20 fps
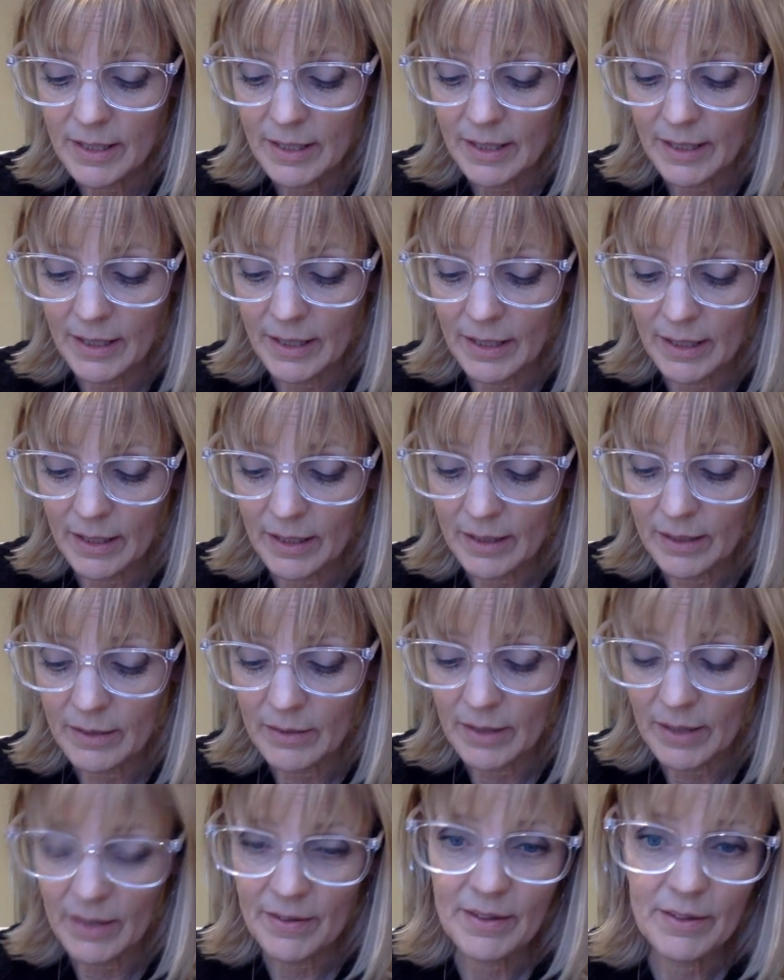
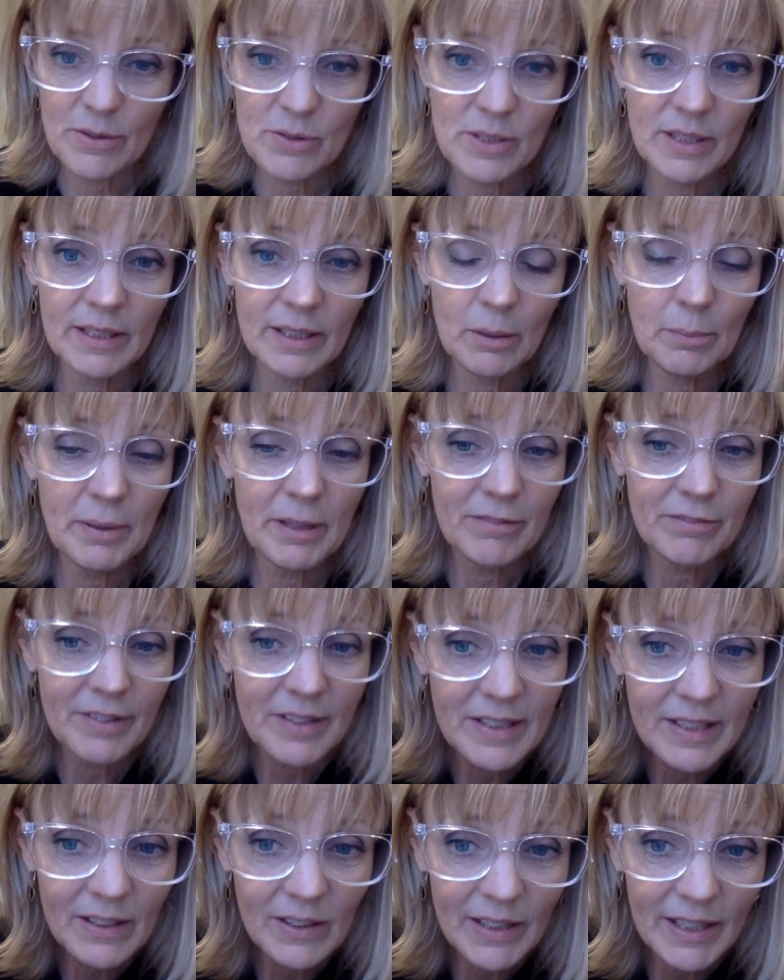Uh, I think there's a little bit of
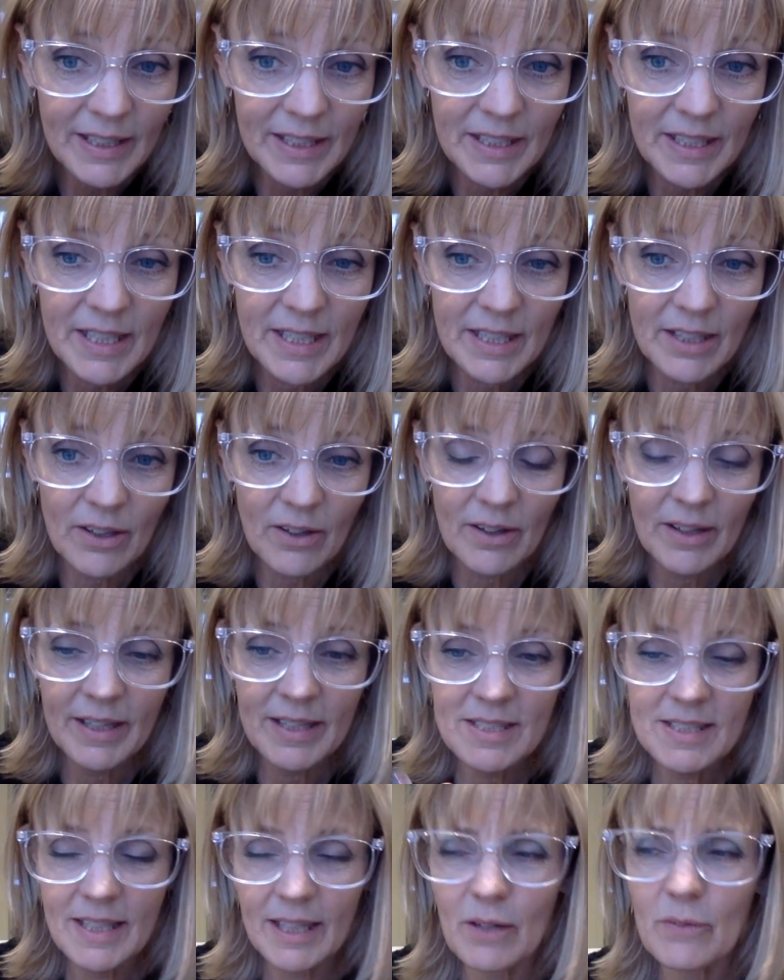vanilla in here.
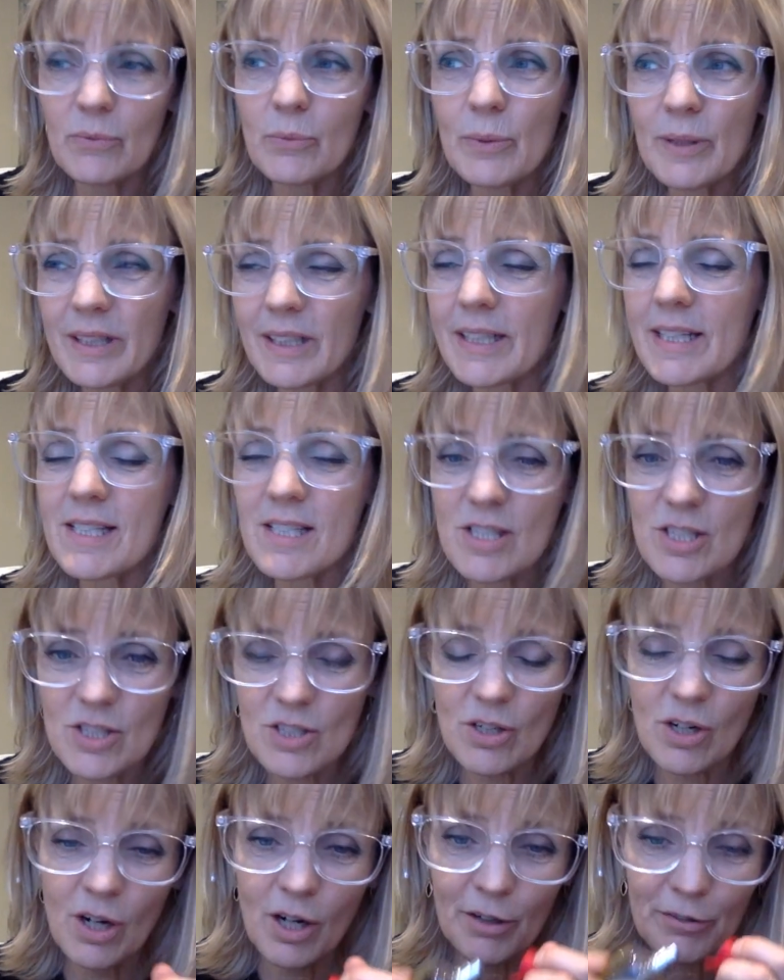It's like a really
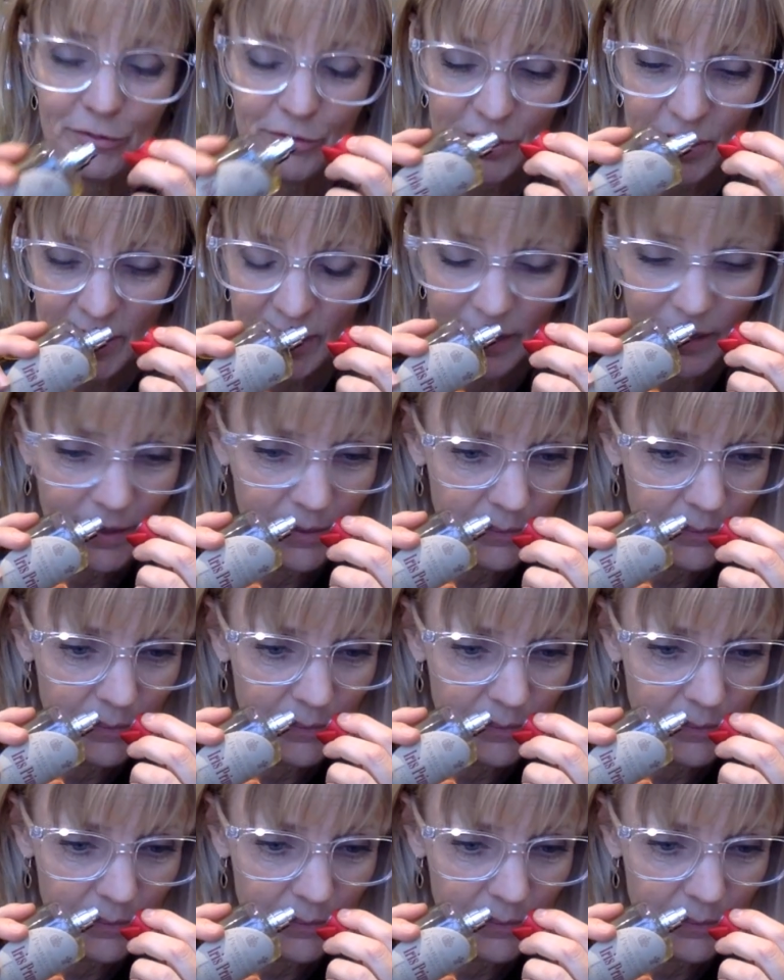soft,